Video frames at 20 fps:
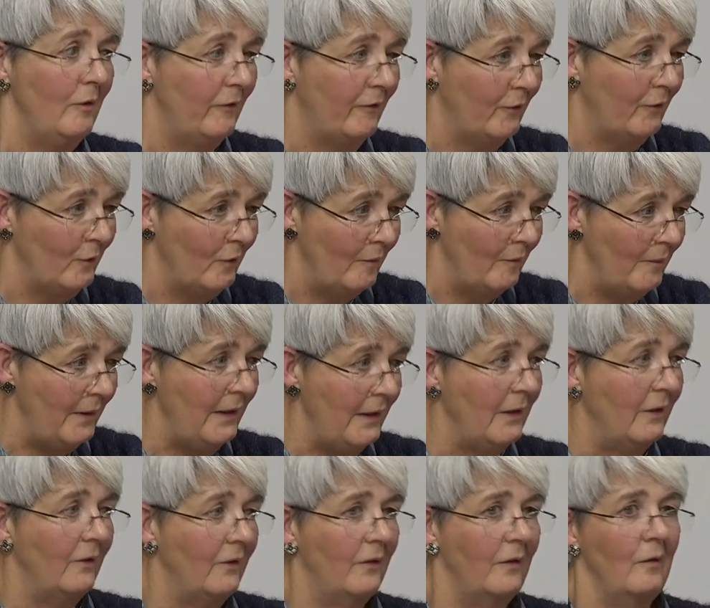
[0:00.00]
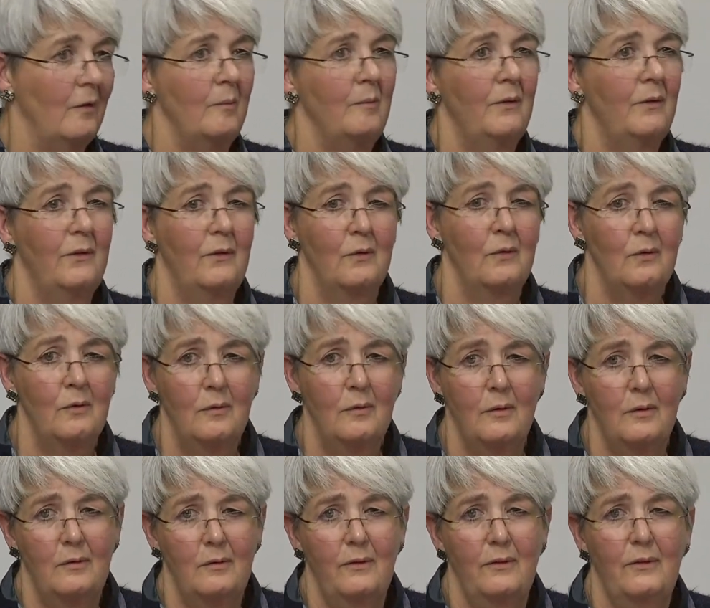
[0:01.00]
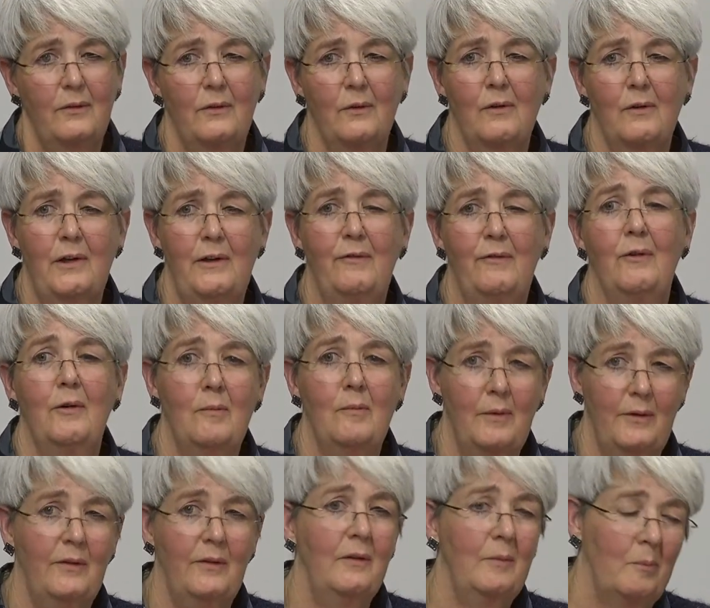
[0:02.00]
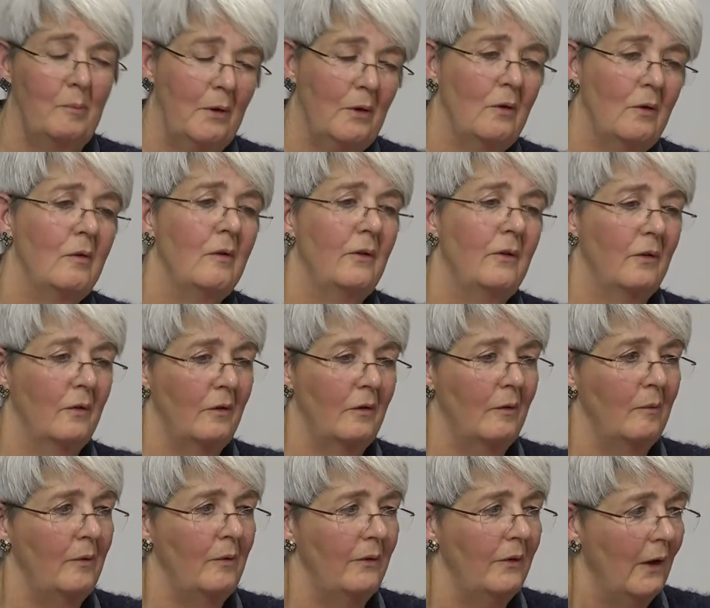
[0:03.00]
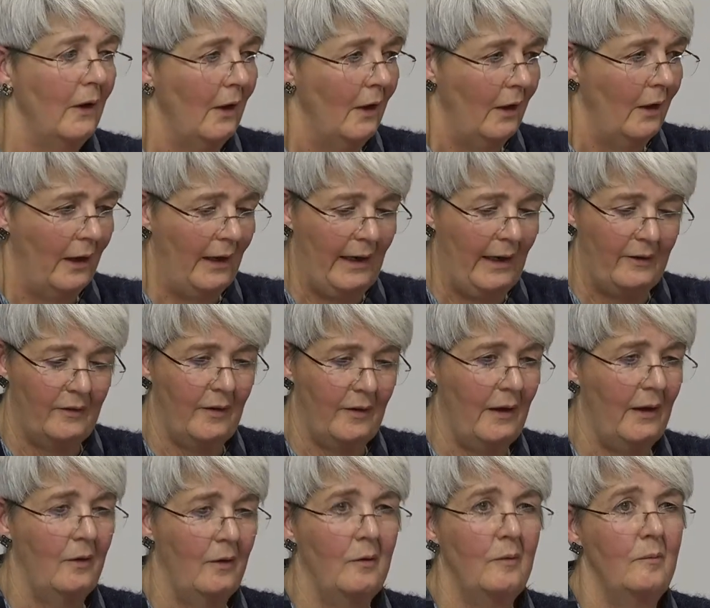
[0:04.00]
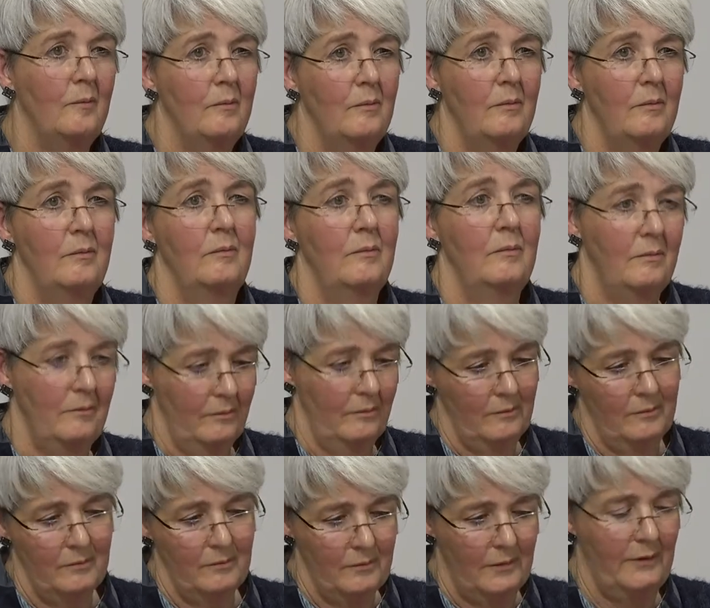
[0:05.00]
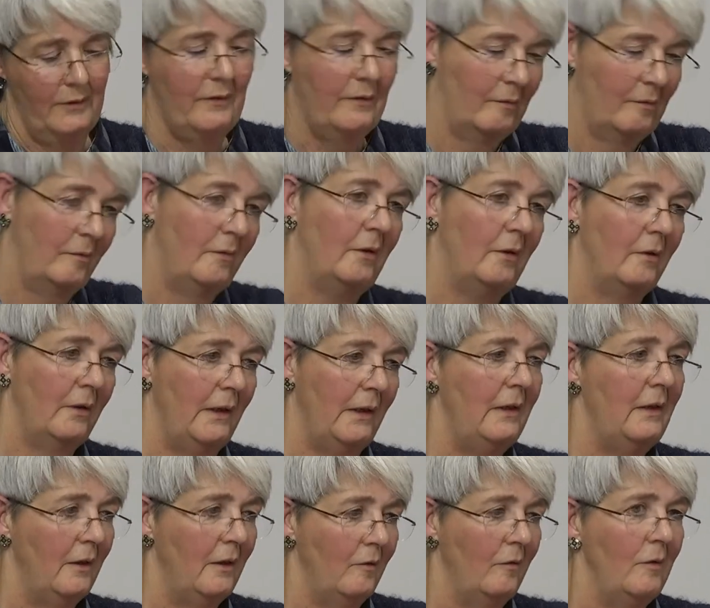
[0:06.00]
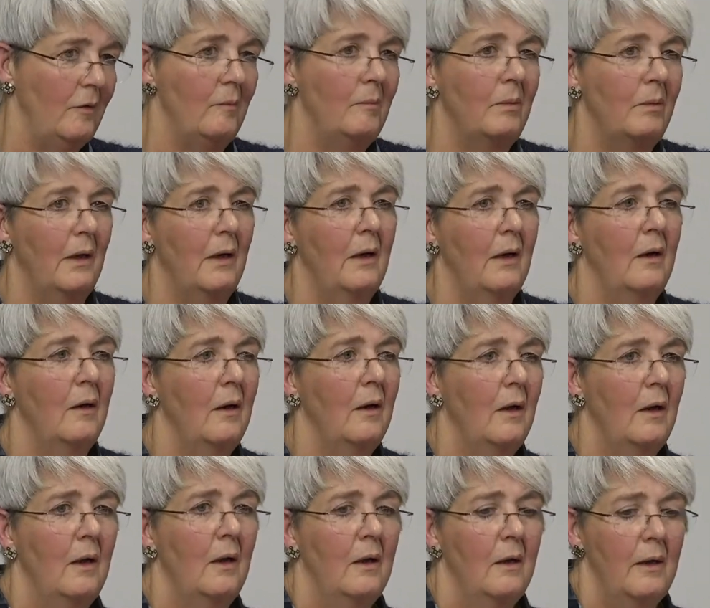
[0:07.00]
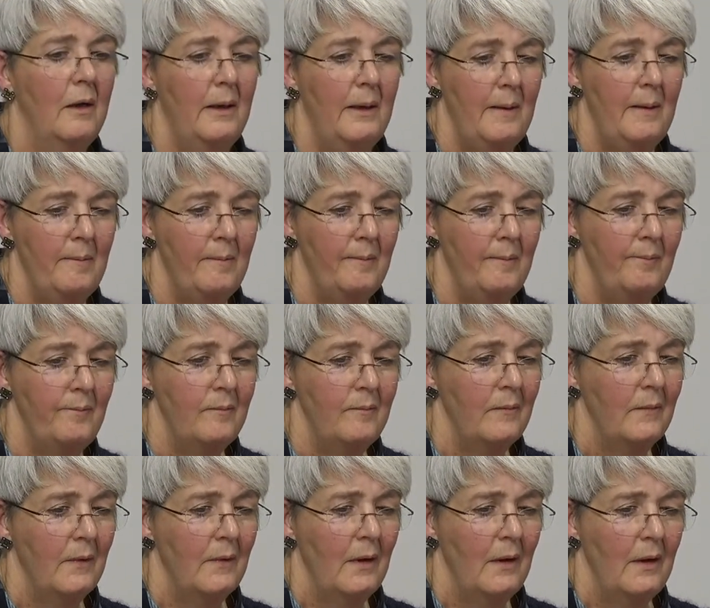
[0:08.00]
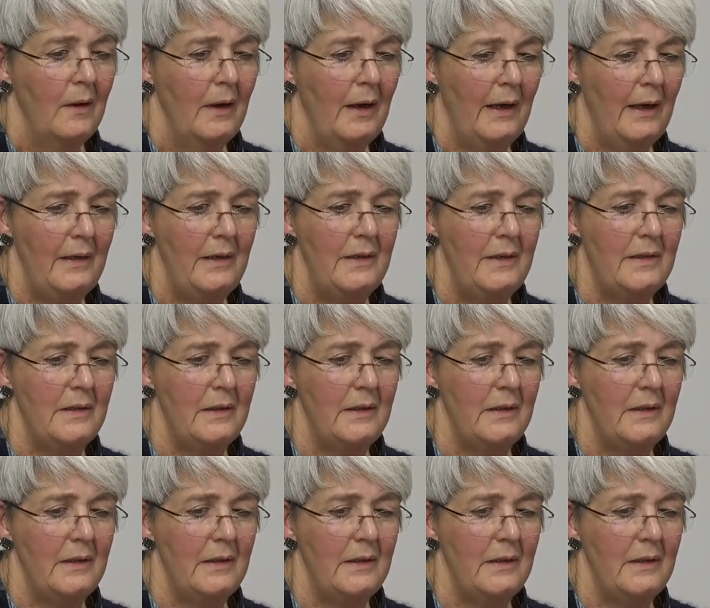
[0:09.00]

phone me and say, I'm so sorry for Mrs. Bloggs, or it was, I had to help this lady in room blah. And